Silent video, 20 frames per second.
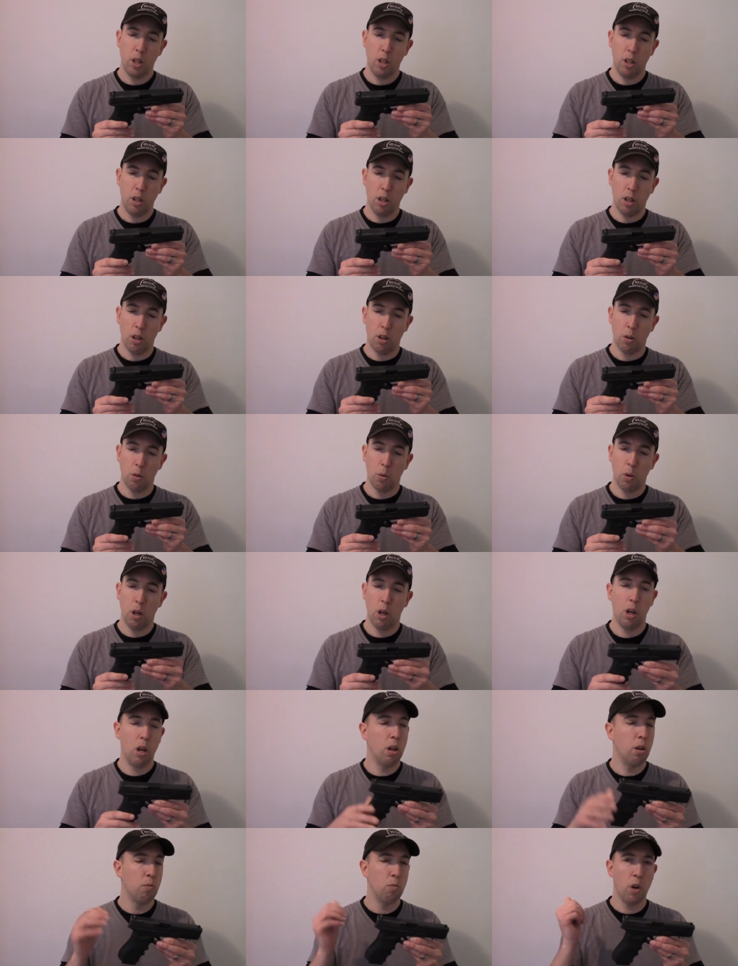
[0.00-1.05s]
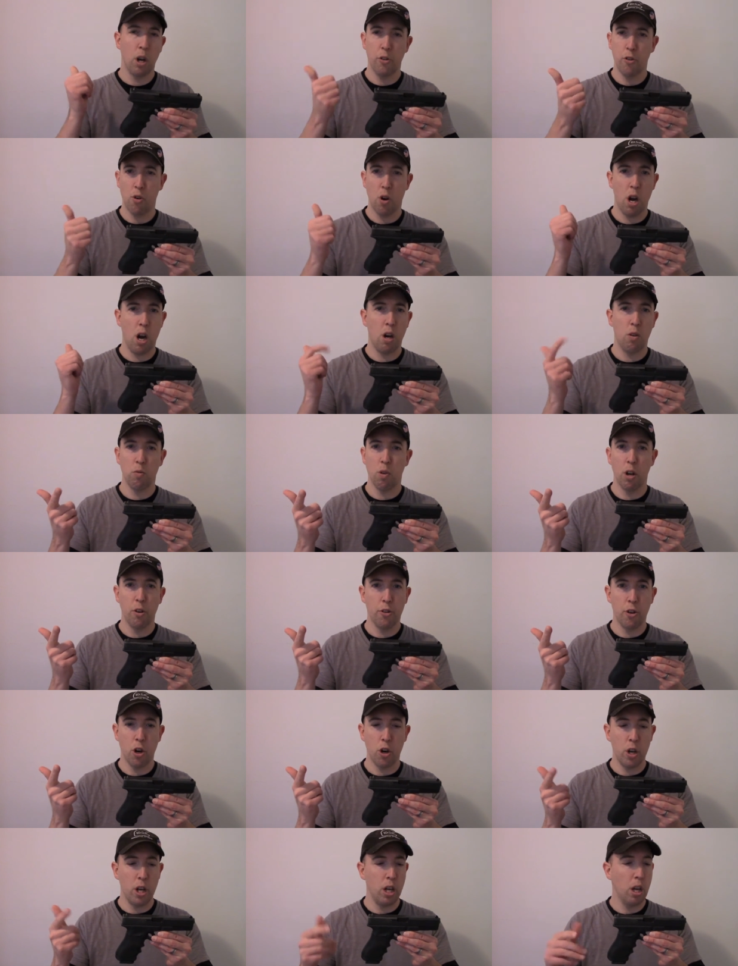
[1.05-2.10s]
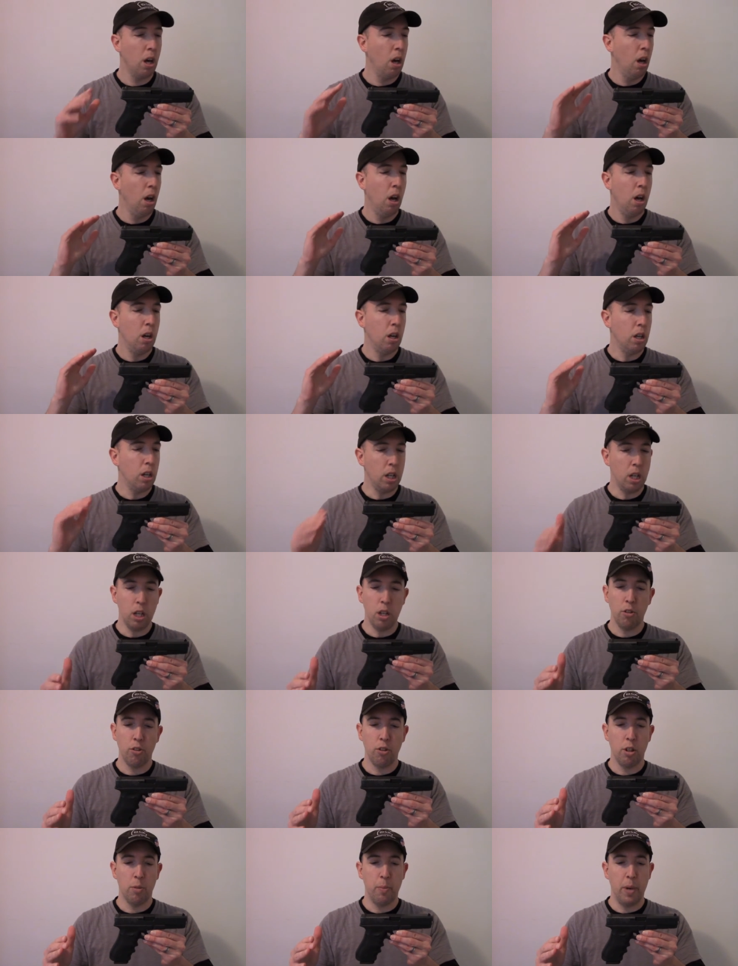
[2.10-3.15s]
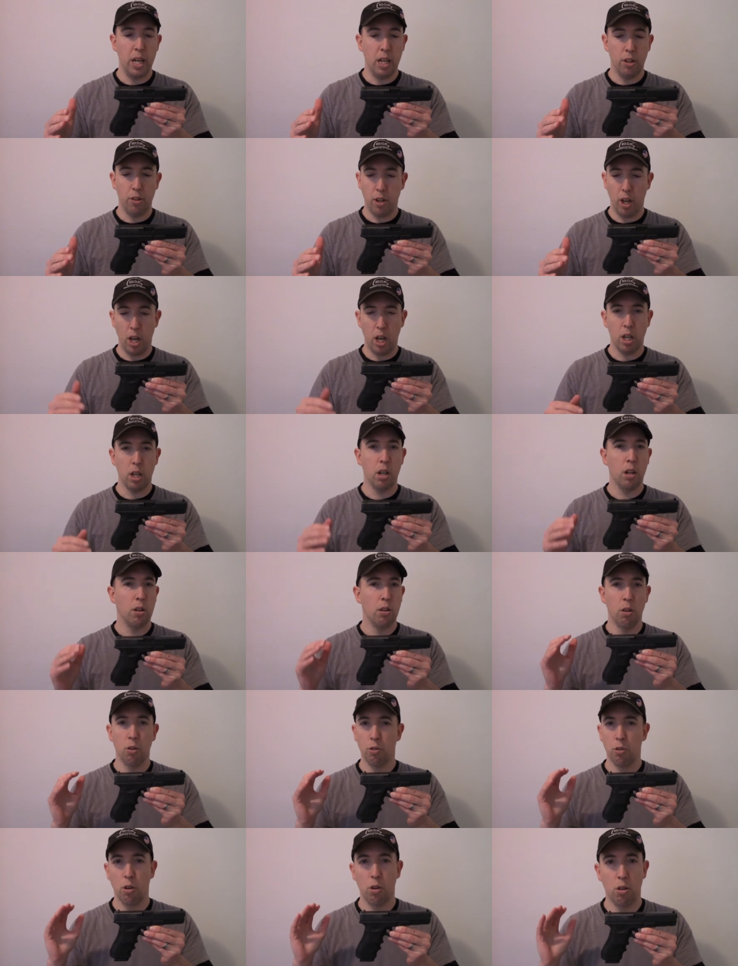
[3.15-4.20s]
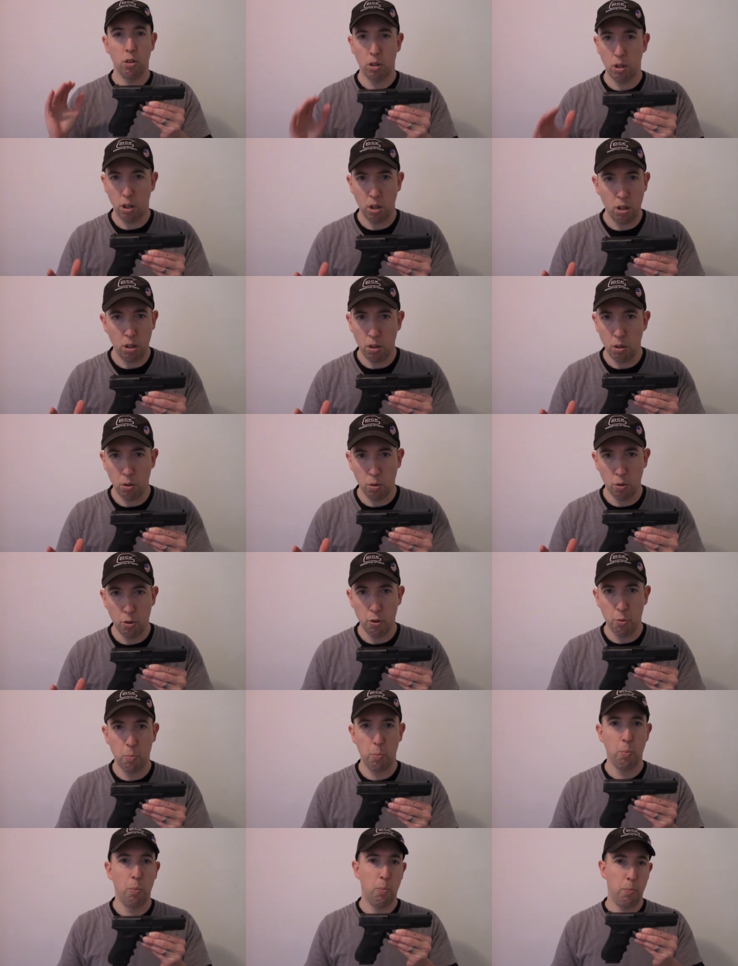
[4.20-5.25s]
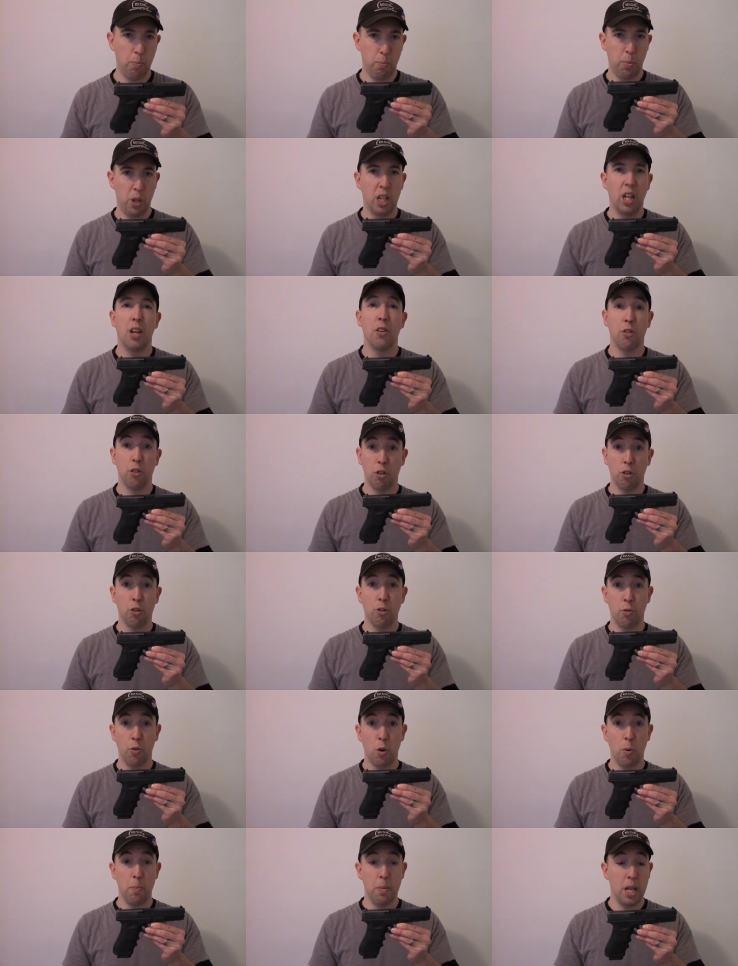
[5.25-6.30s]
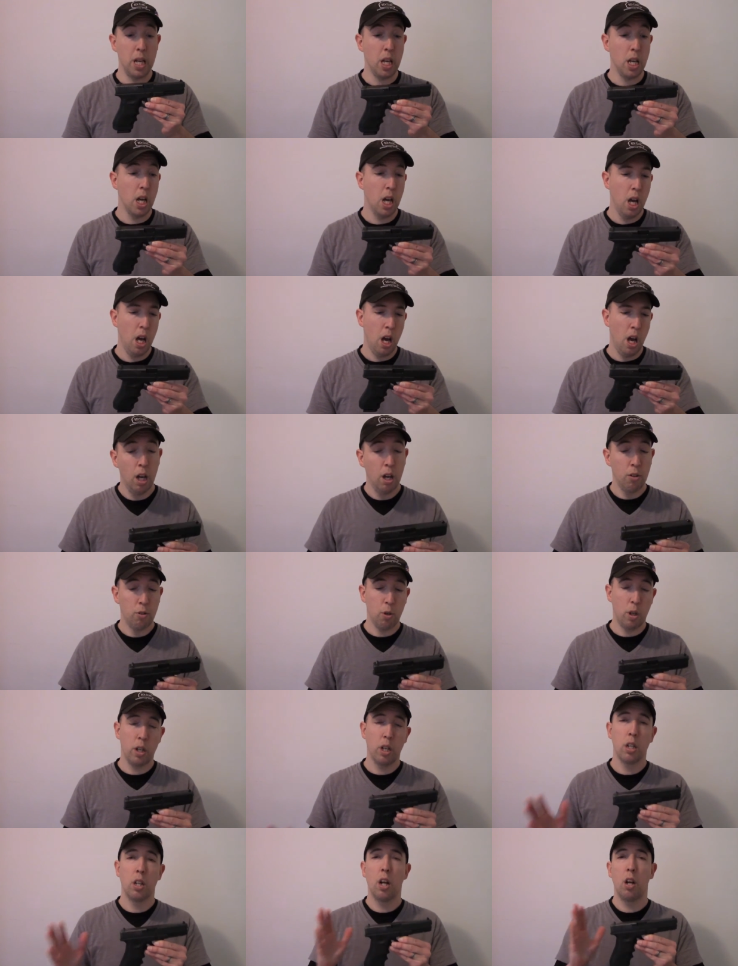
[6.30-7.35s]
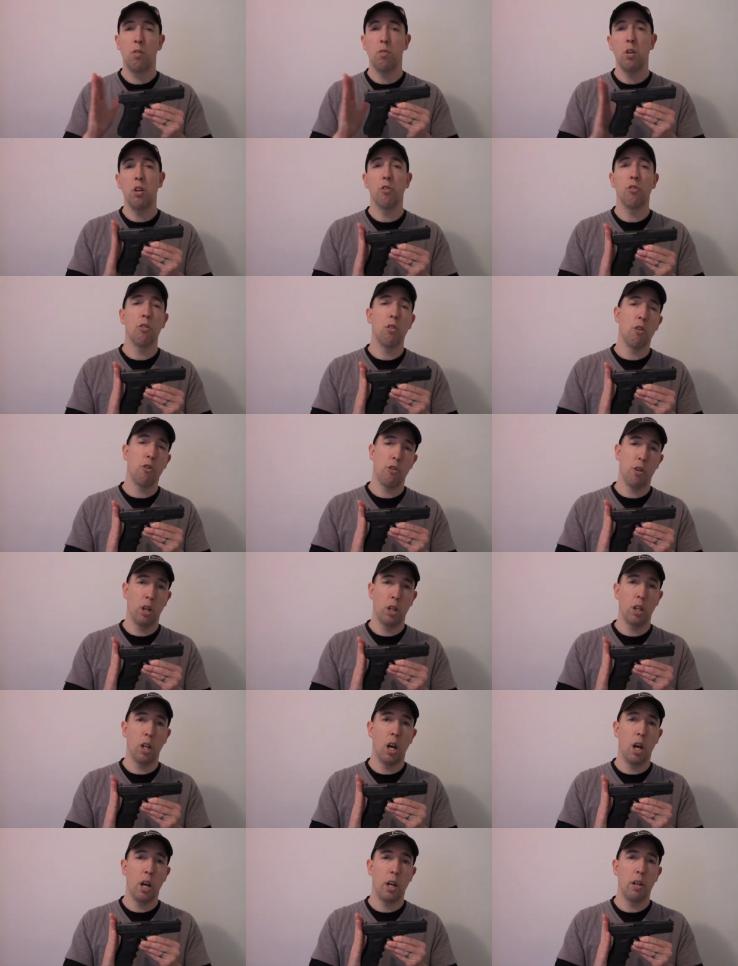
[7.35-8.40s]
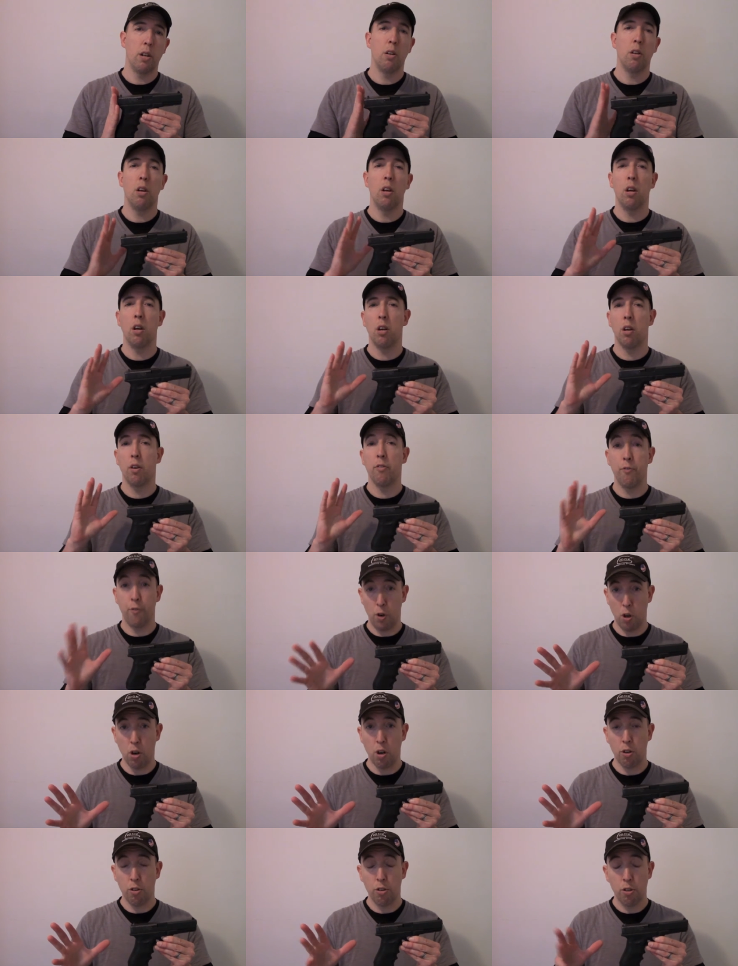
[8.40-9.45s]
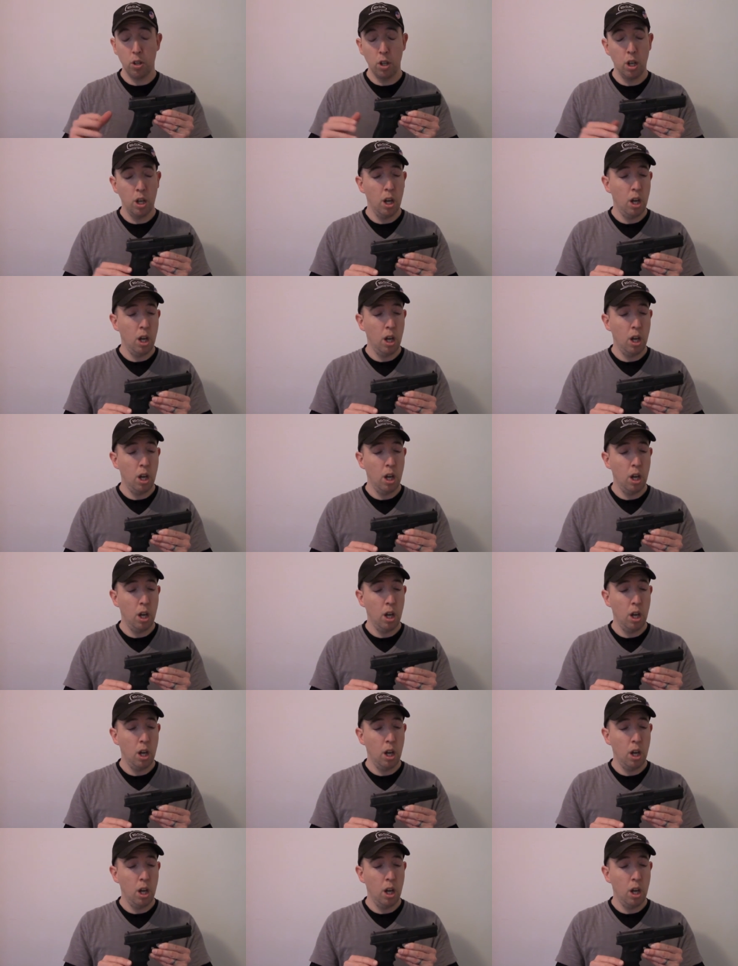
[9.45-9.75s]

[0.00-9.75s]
you know, run dry, run dirty, easy to maintain. Those are all huge pluses for me. So I did a lot of research online at eh, first,